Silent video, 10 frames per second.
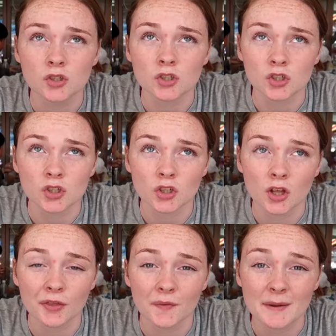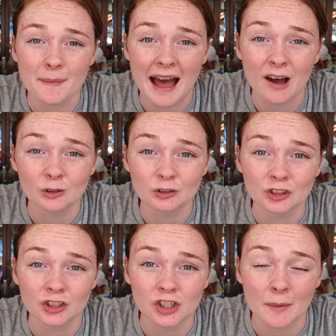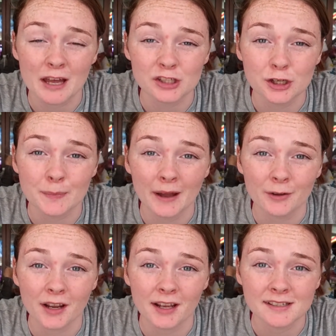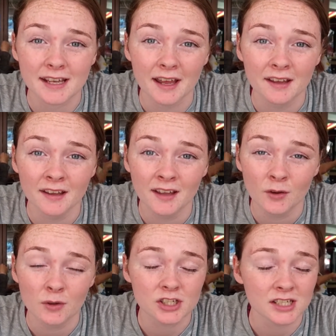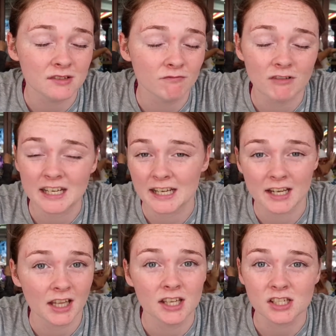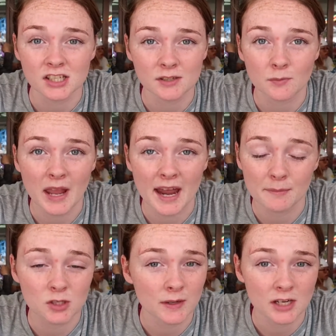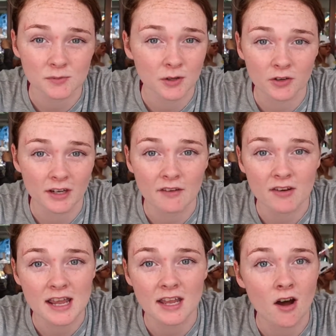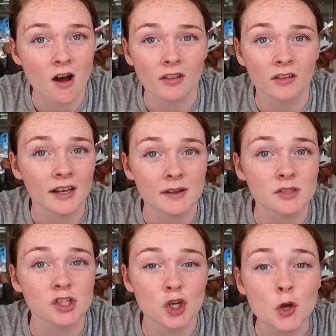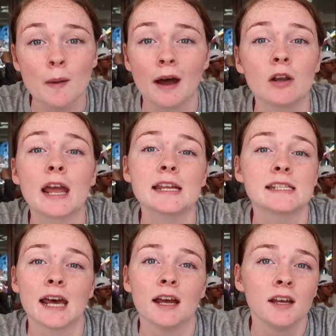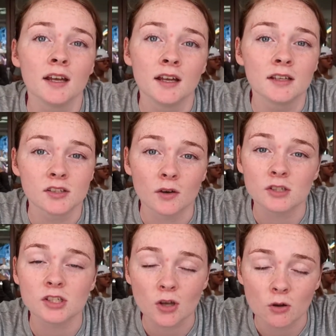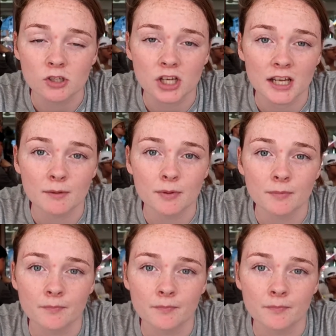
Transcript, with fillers: just under £3 for about £2.80 which is ridiculous because if we had it between us, we couldn't even eat it all, and it was 2.80, so it was so cheap